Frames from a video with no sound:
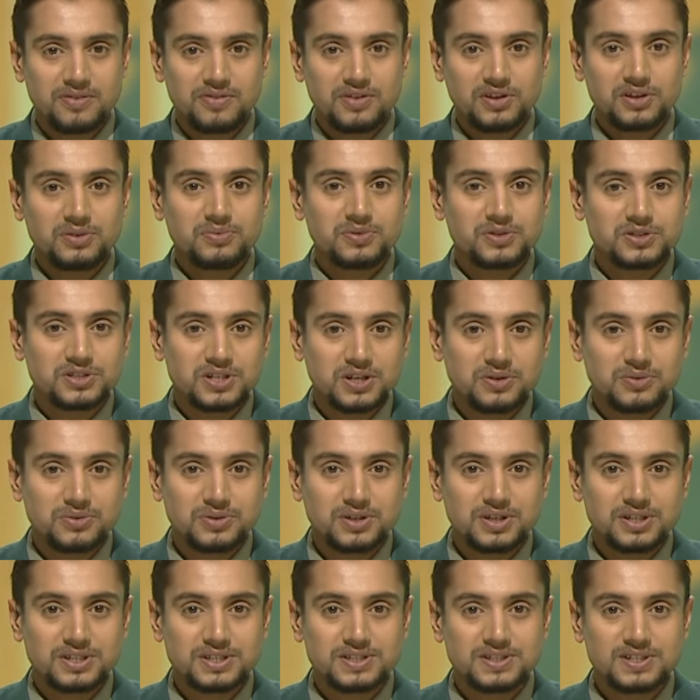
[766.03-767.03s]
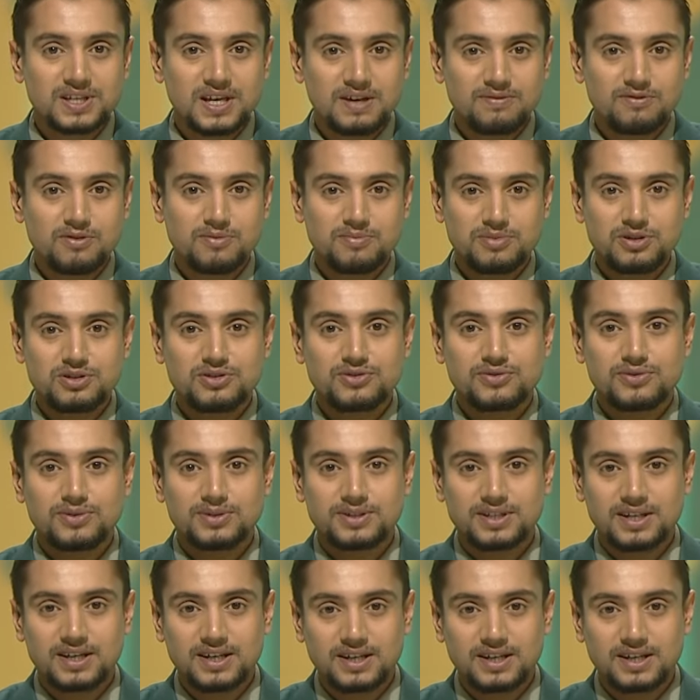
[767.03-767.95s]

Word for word: Thank you for staying with us. Have a beautiful day